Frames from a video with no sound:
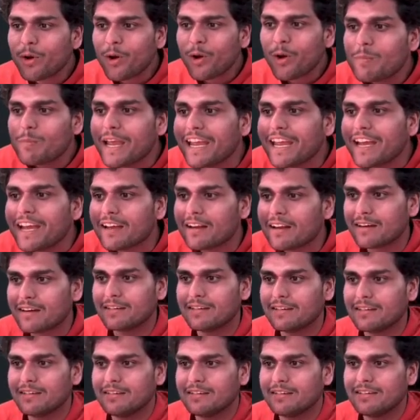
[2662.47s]
here.
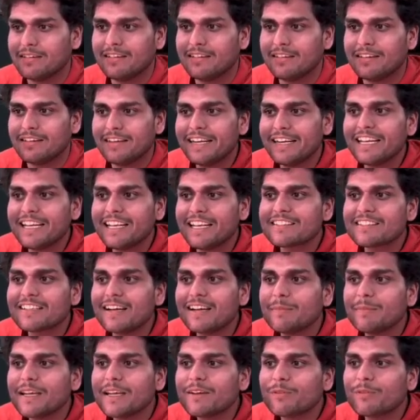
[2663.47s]
It is
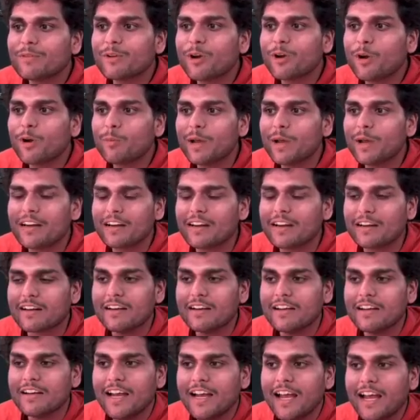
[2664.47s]
coming from here.
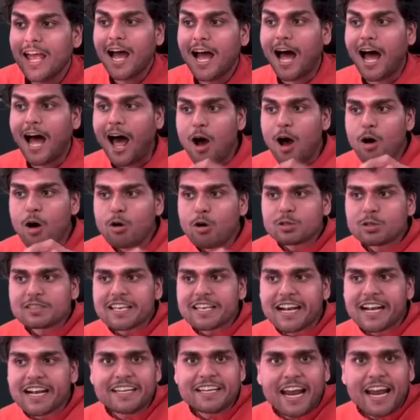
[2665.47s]
How
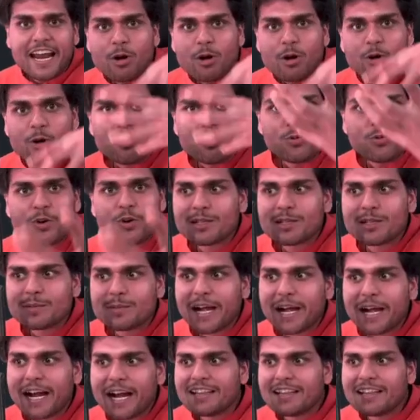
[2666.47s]
set timeout works
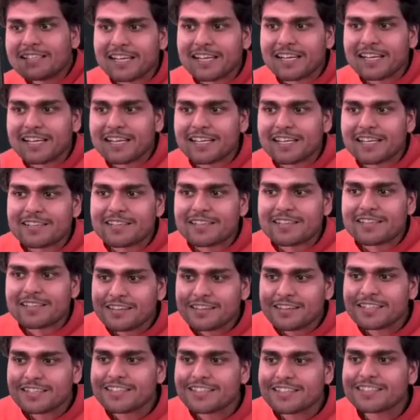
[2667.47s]
behind the scenes? This
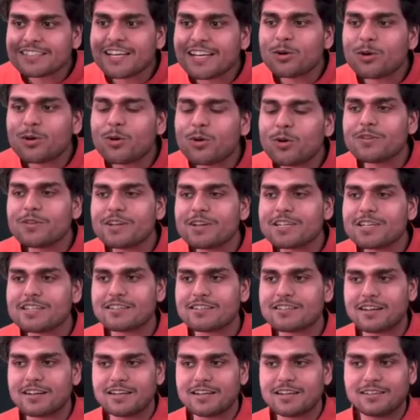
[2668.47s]
is the code which is
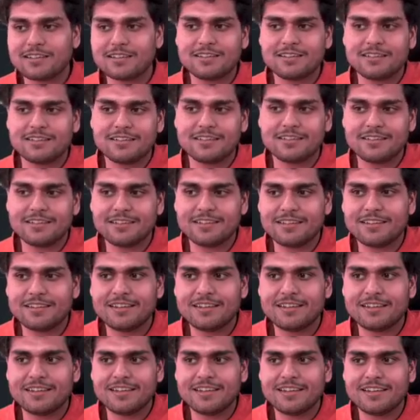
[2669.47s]
run.
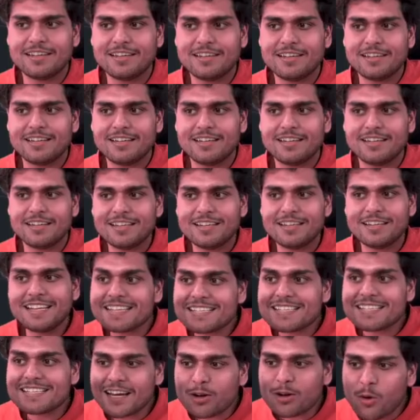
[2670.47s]
This is
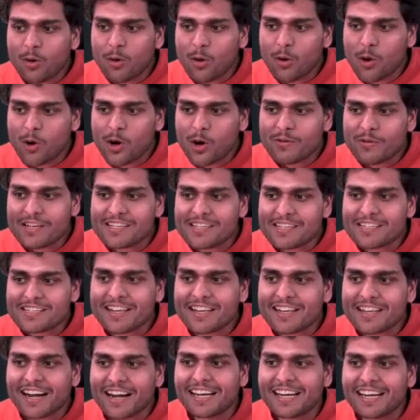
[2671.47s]
the code which is
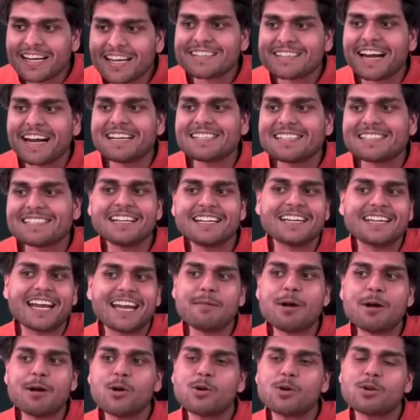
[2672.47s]
run inside set
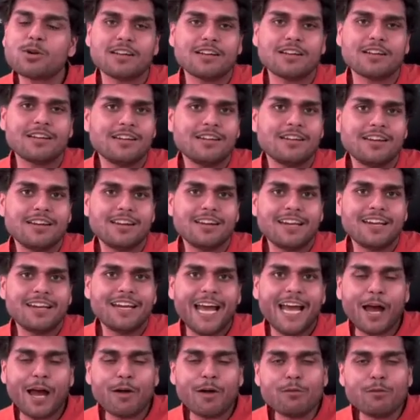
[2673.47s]
timeout.
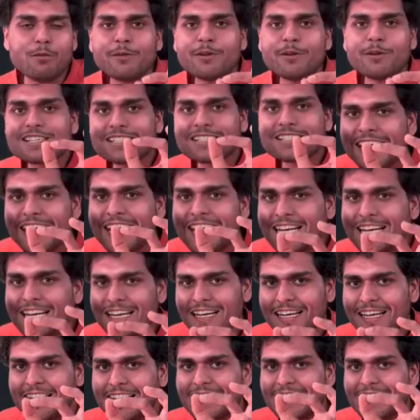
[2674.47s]
Have you ever seen
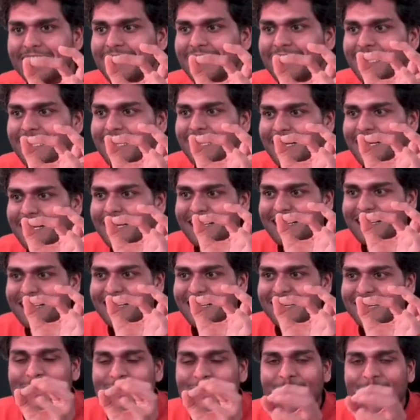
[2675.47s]

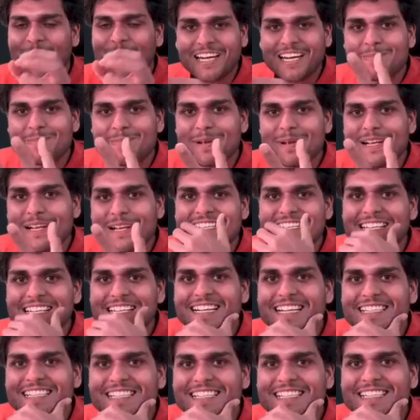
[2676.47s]
what happens inside
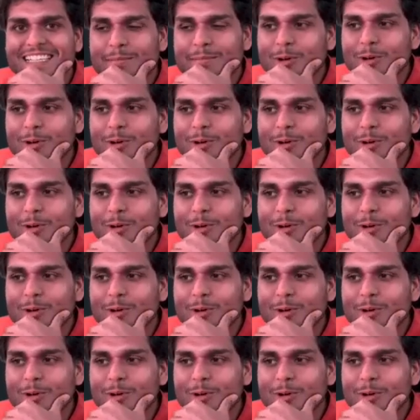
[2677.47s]
set timeout?